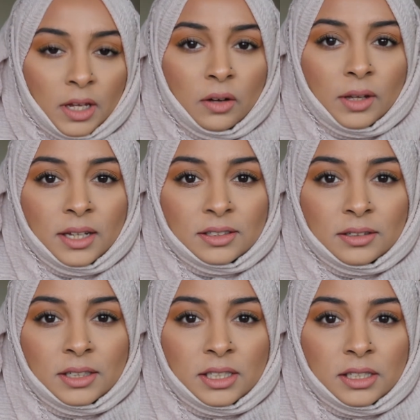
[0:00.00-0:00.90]
Okay,
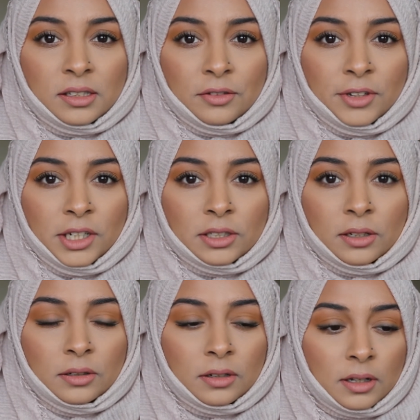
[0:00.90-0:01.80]
so this is the
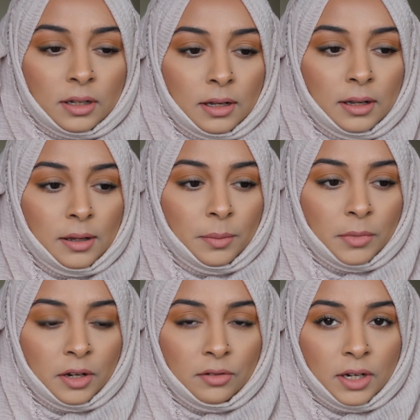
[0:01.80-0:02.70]
finished look.
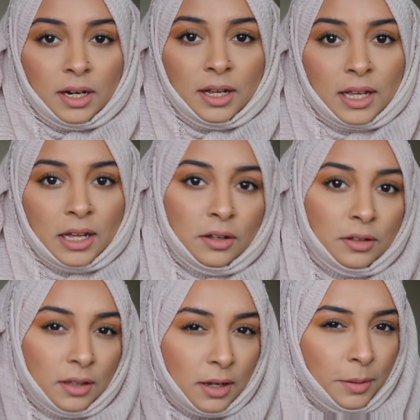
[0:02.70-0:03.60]
I really like
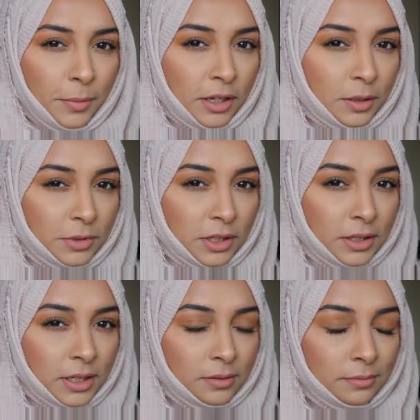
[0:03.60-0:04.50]
how the eye makeup
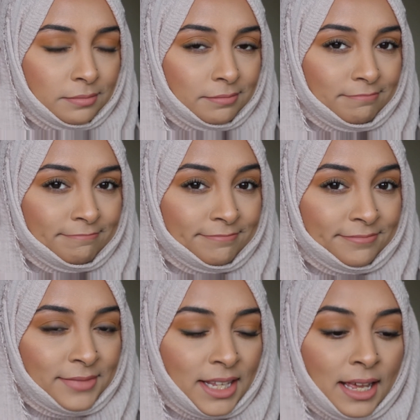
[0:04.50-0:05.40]
turned out.
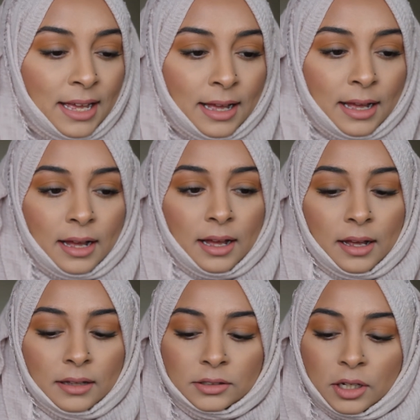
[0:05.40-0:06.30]

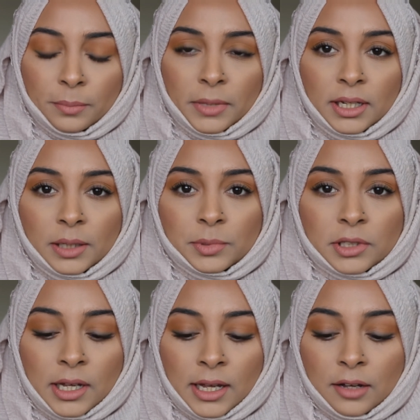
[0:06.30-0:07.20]
And on my
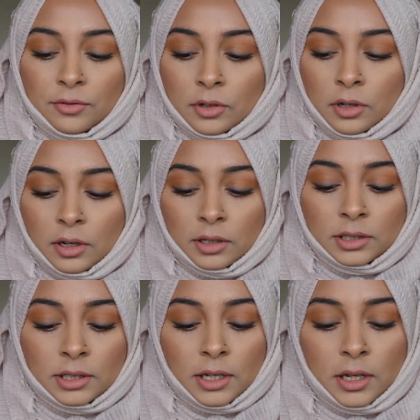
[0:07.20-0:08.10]
lips I have
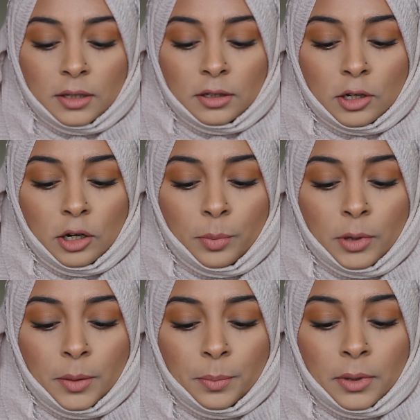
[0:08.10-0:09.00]
got the
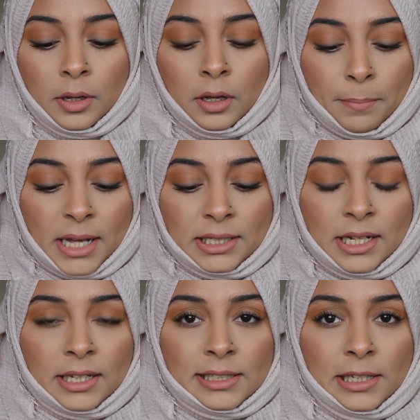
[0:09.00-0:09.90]
Colourpop
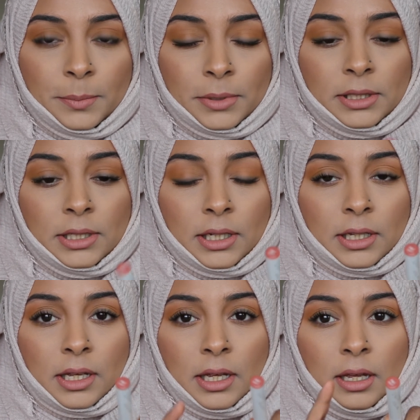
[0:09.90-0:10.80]
Matte X
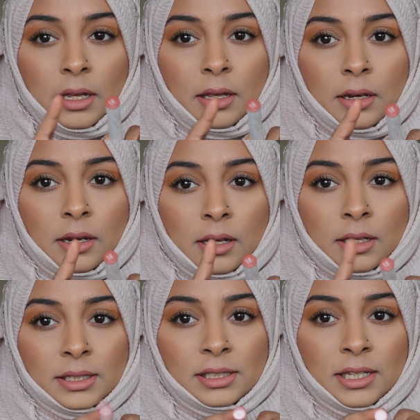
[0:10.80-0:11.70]
lipstick in
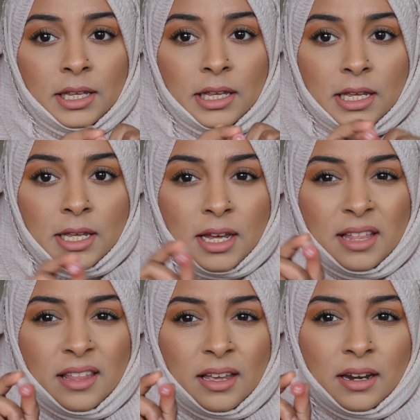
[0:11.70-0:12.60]
Ziggy,
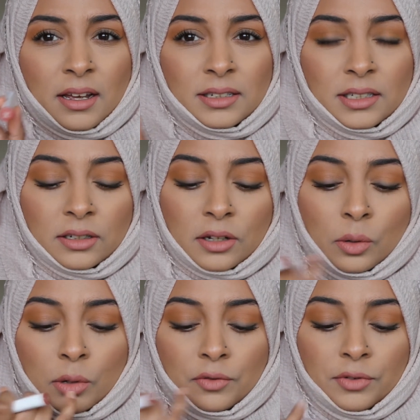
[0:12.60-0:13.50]
and then I did
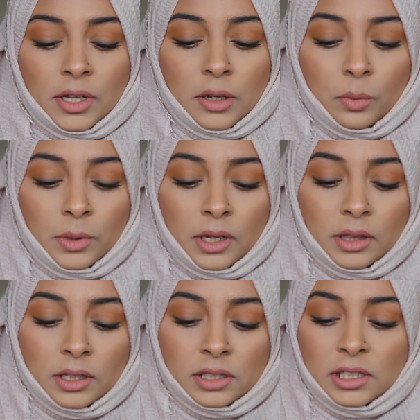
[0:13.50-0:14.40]
go over it
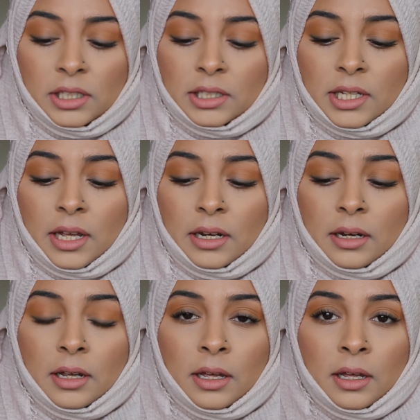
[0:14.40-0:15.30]
with the C10